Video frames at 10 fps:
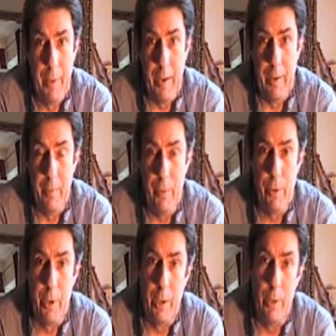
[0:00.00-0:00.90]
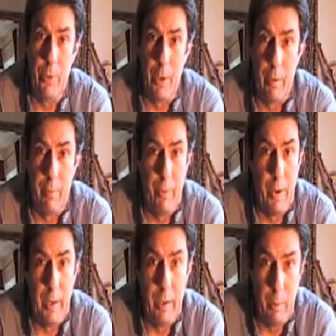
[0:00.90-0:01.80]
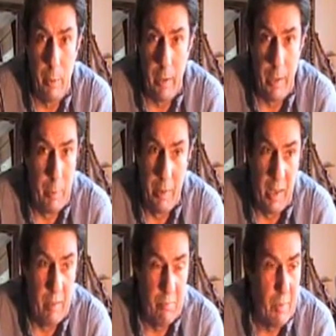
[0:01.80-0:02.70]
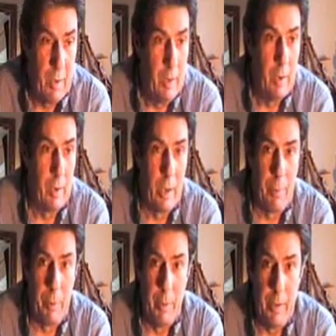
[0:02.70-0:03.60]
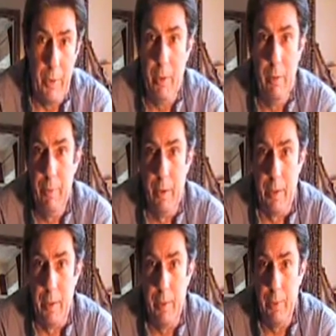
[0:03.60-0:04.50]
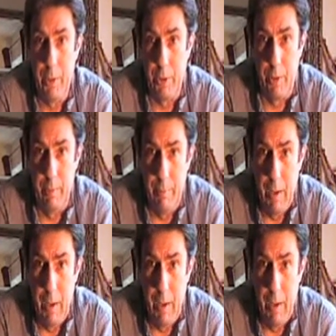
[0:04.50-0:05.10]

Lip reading: Then if you're going to use it fairly quickly, within a couple of weeks, fine, just